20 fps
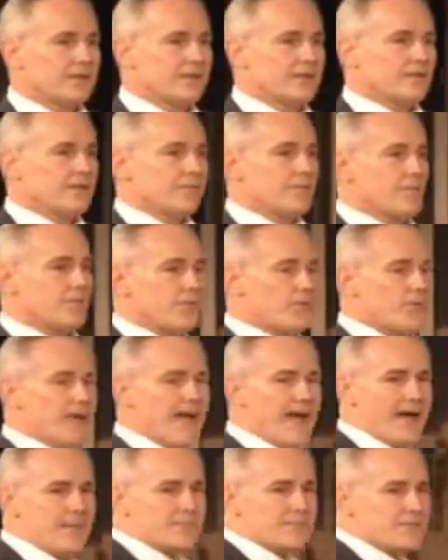But
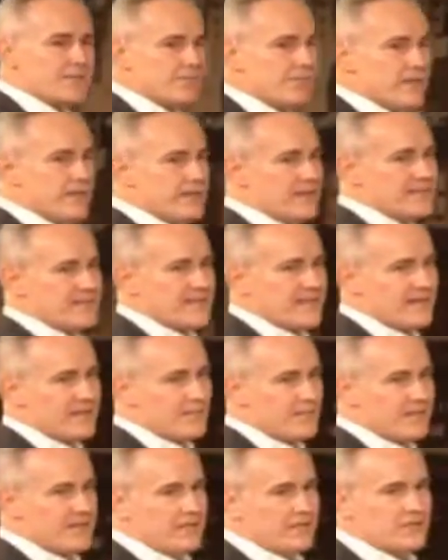perhaps the biggest
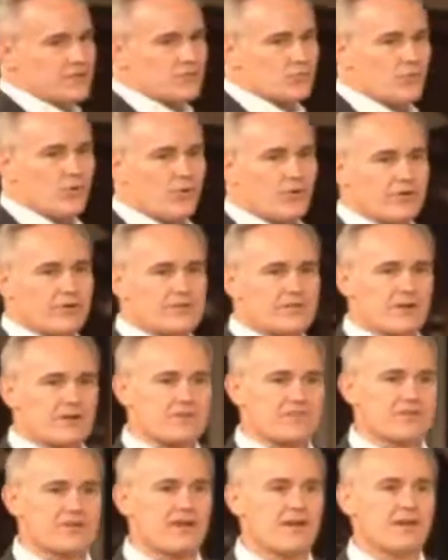enemy in this war is
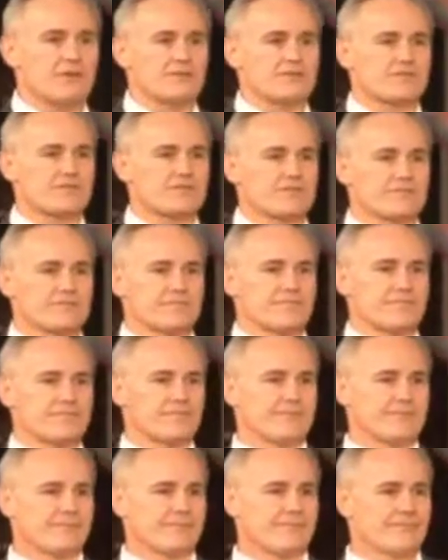ourselves,
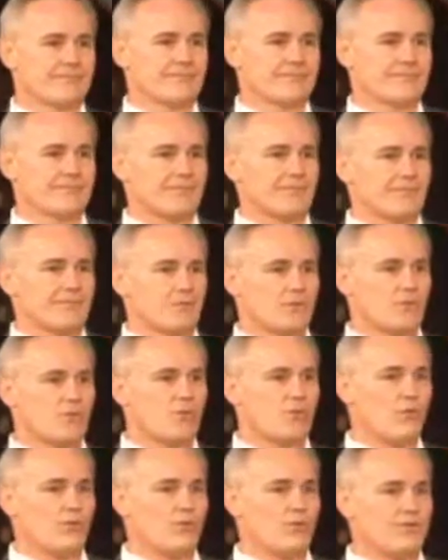the
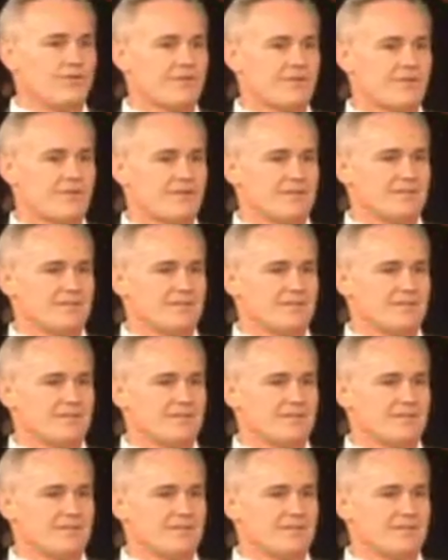war within.